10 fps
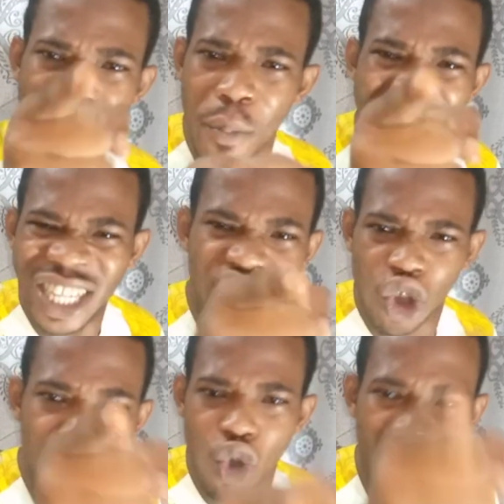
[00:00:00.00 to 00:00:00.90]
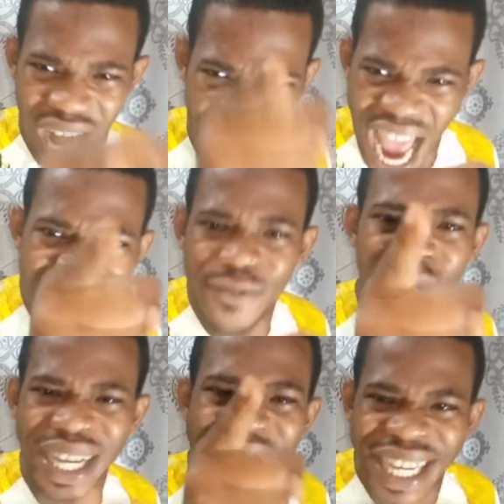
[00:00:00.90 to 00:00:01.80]
but make sure your life
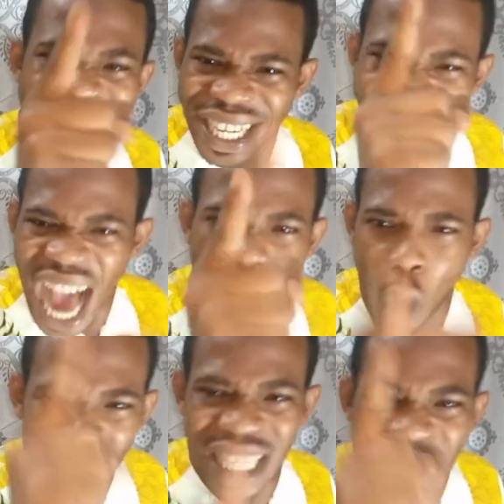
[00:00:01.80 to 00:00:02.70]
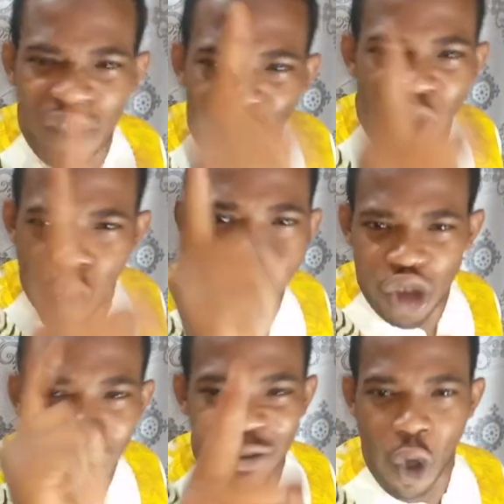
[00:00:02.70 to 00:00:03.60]
is in accordance to the
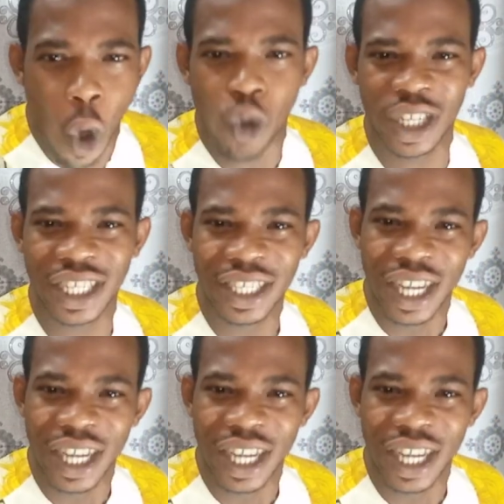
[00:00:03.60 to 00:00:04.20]
word of God.